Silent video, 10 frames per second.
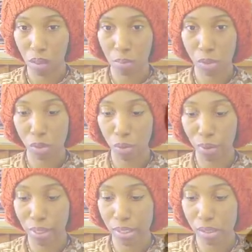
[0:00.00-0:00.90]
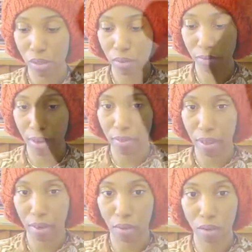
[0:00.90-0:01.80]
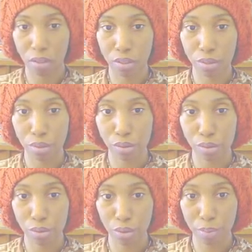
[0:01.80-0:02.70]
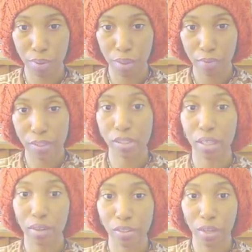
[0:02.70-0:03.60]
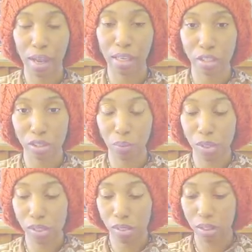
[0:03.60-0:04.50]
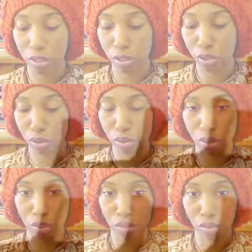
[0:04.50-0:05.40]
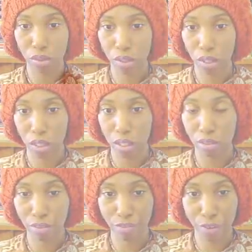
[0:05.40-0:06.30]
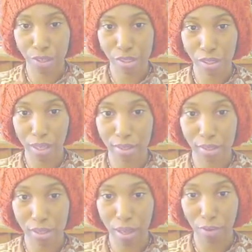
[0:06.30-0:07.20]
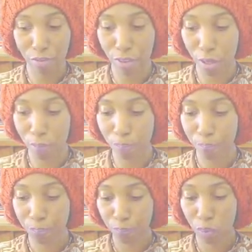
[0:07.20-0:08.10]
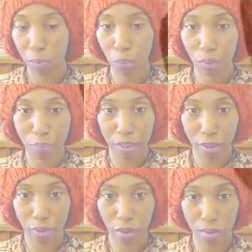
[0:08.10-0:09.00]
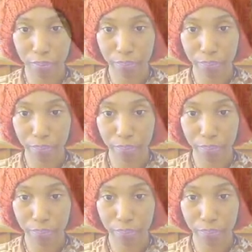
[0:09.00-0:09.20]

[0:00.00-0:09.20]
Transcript: stories. You can find that on YouTube. This character actually wasn't introduced in the first Light and Sound film, but will be later on.